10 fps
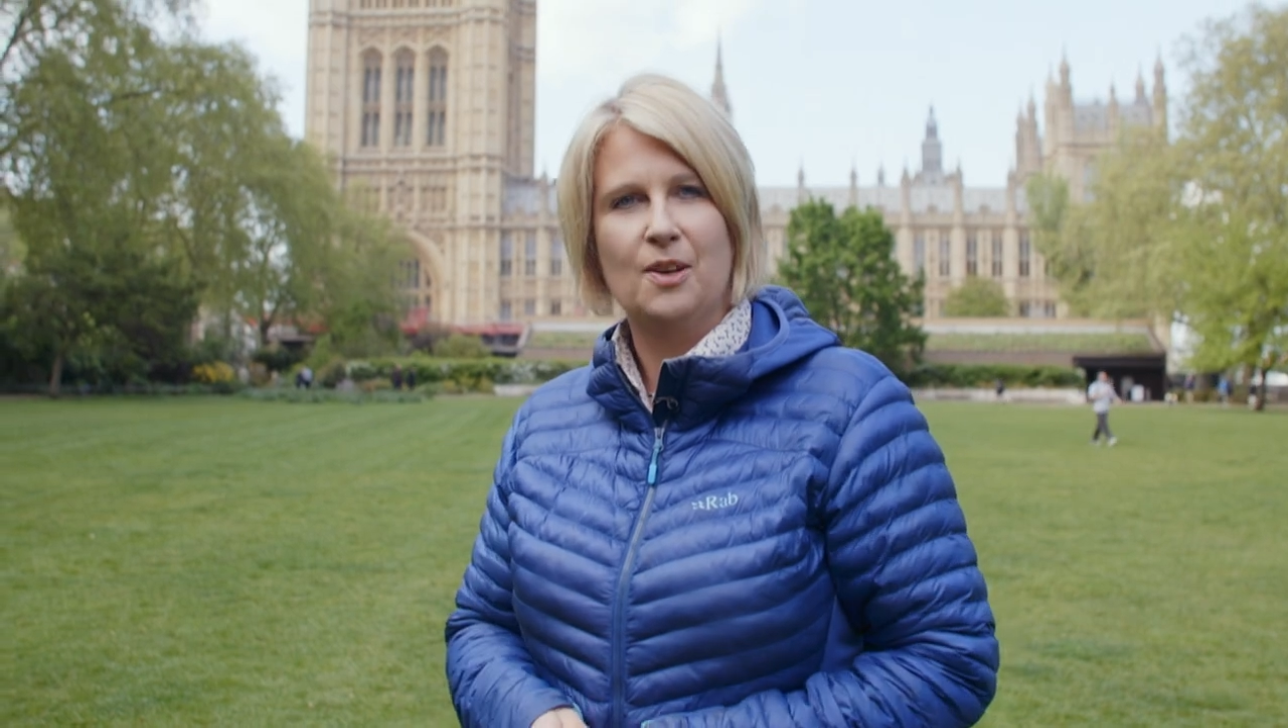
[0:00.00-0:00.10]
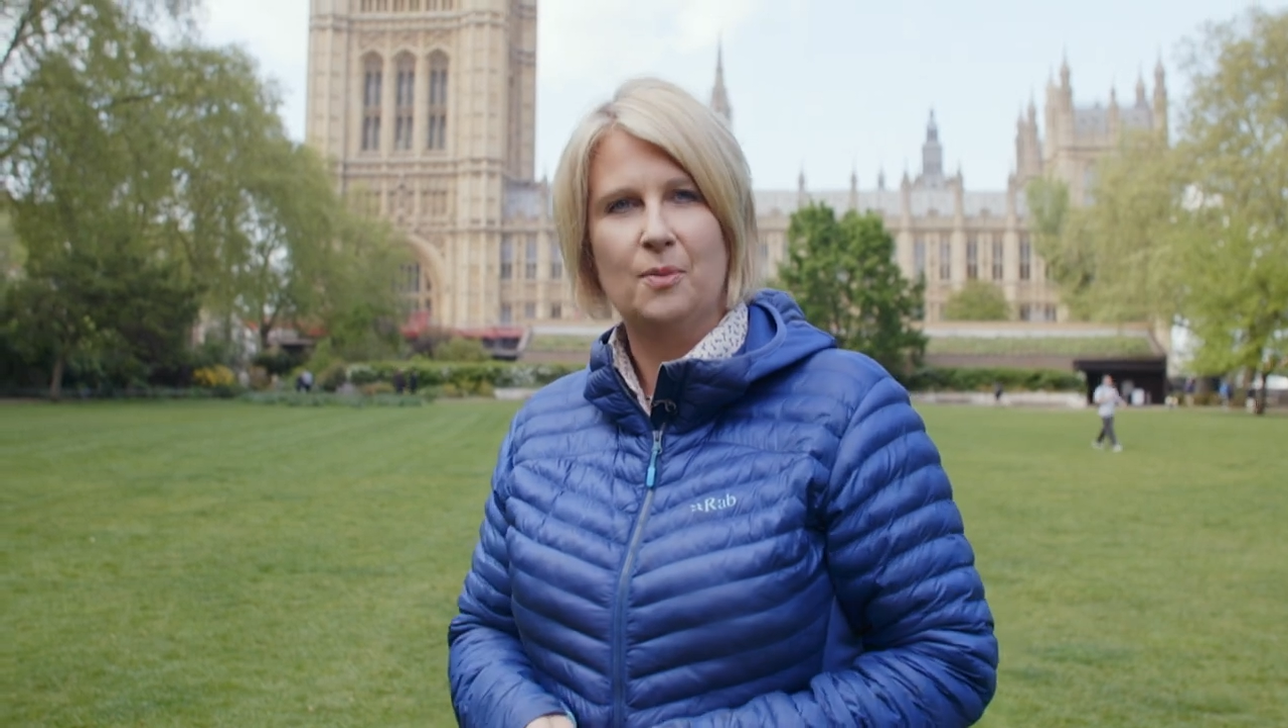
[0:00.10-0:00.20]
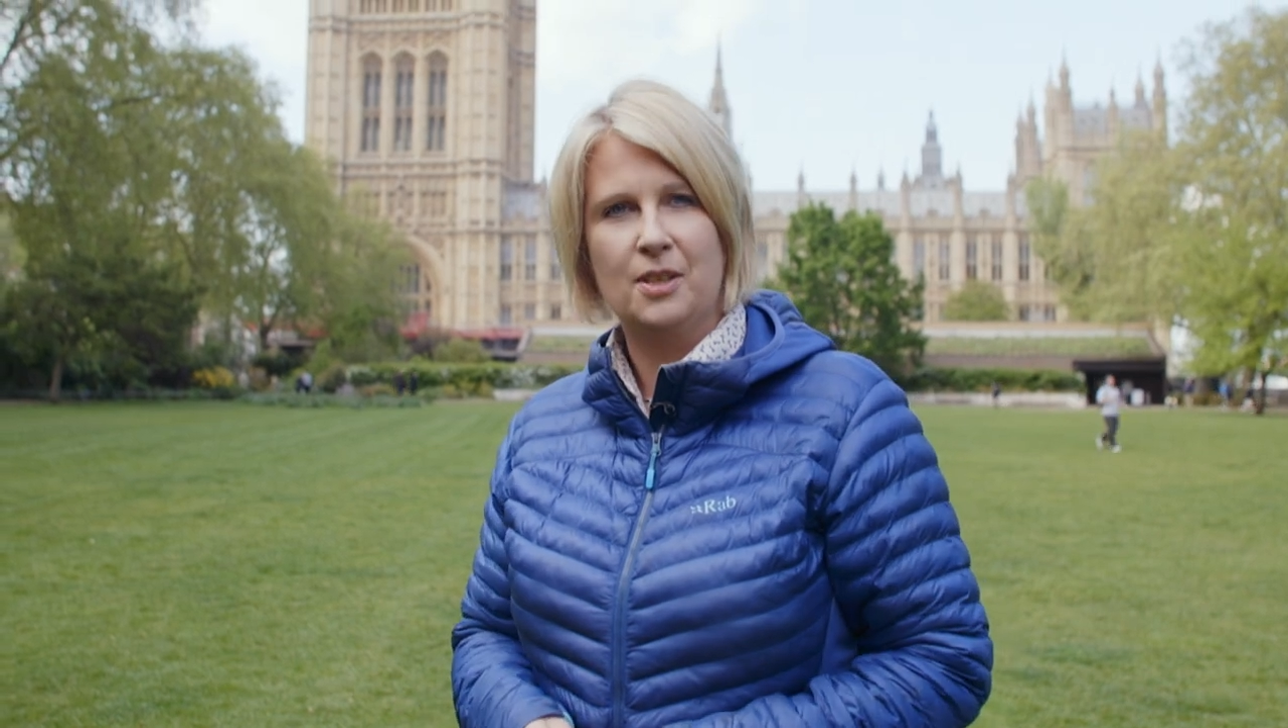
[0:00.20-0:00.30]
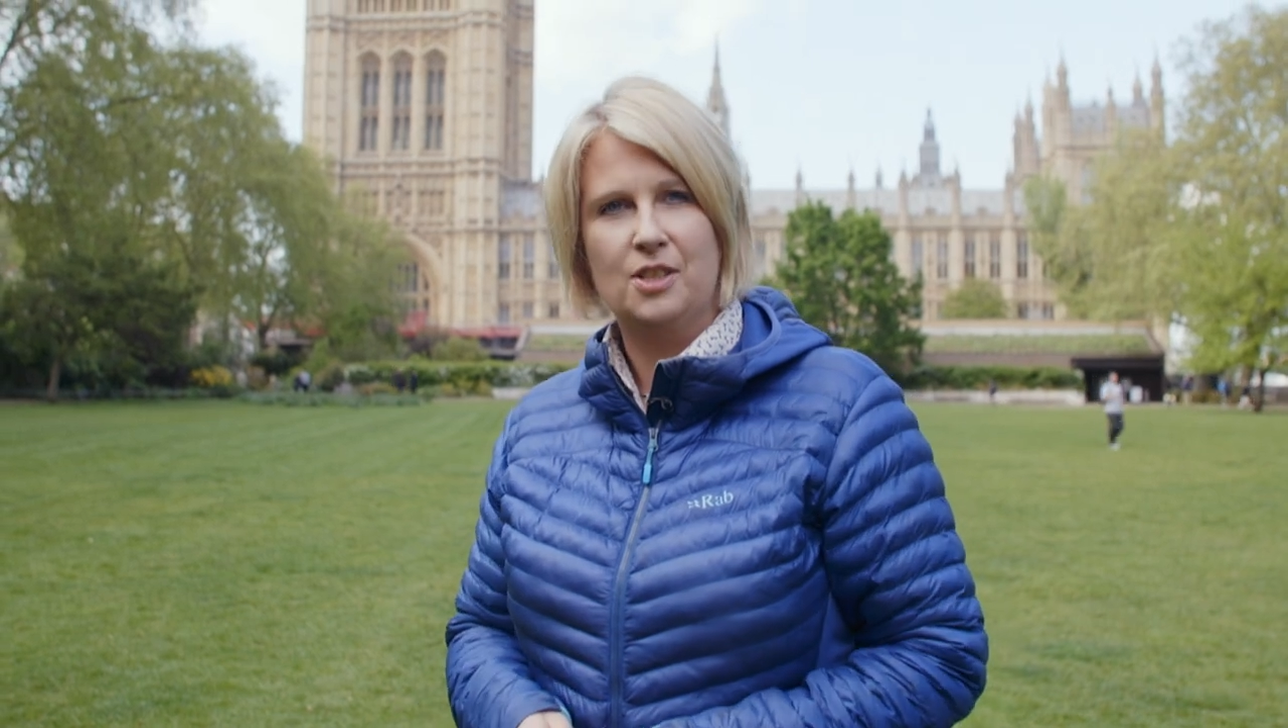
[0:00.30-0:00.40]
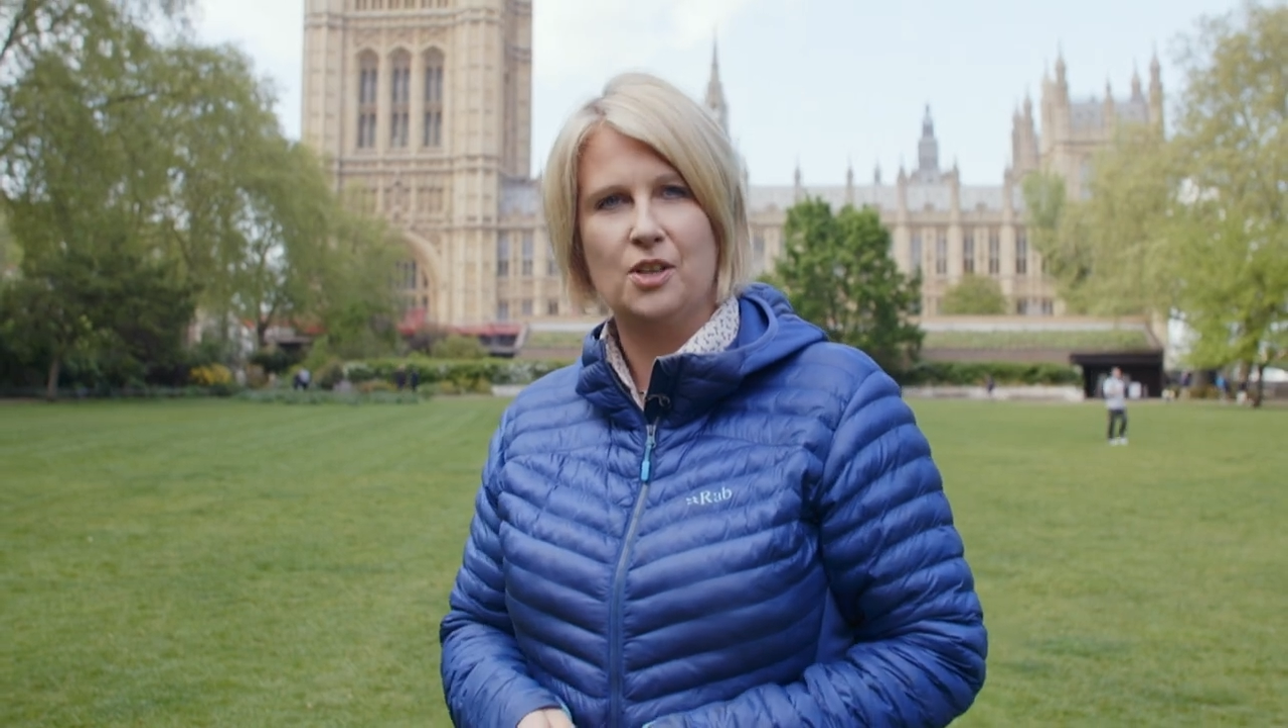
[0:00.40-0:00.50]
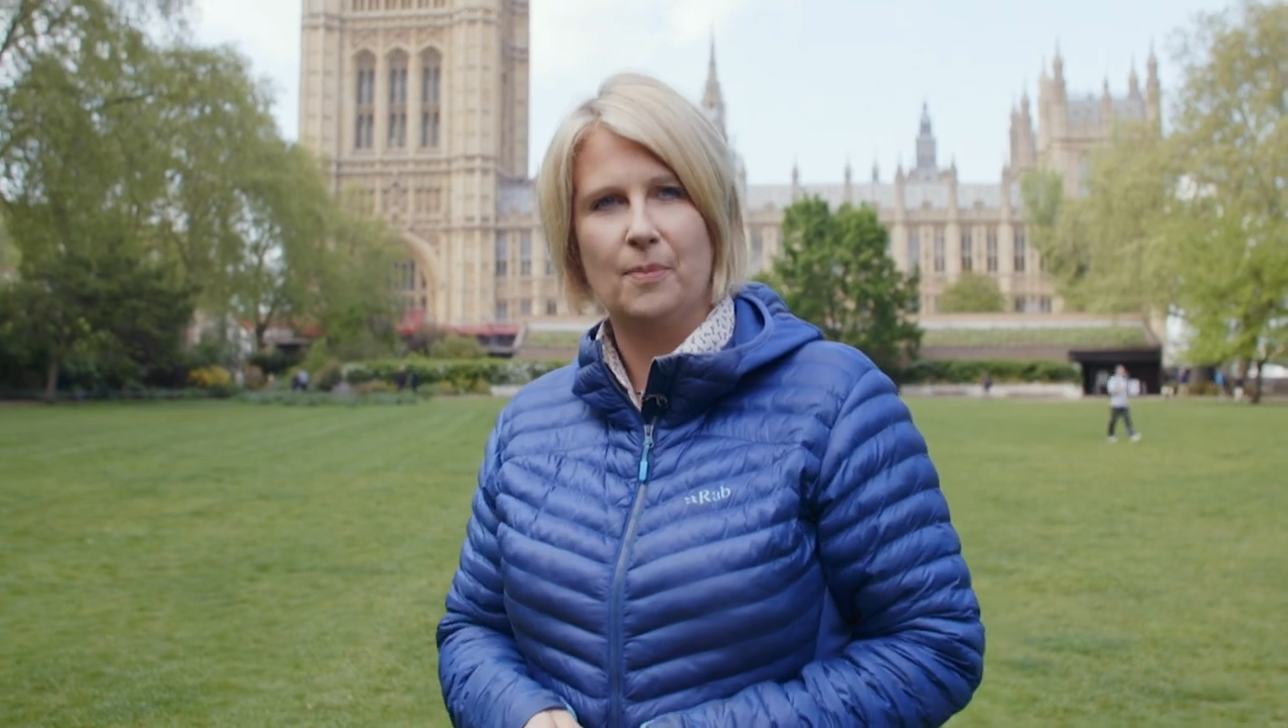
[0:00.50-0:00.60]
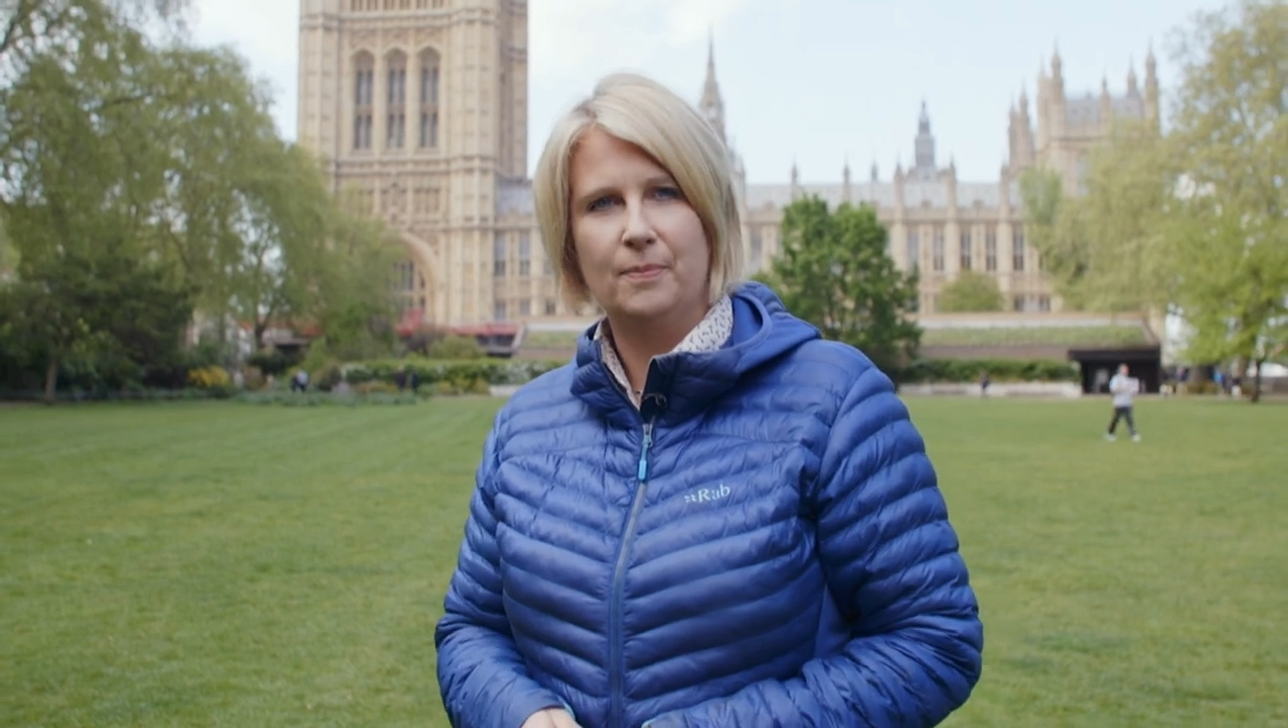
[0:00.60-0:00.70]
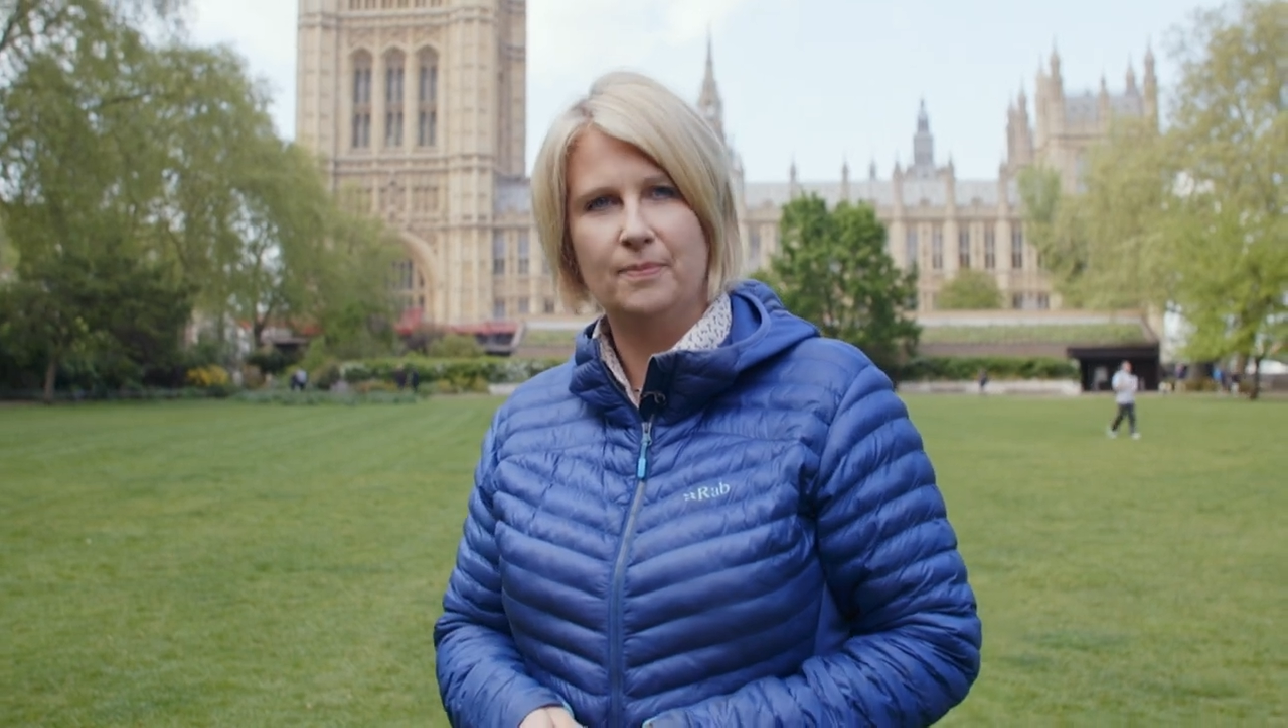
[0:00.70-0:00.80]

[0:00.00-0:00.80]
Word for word: on with the job.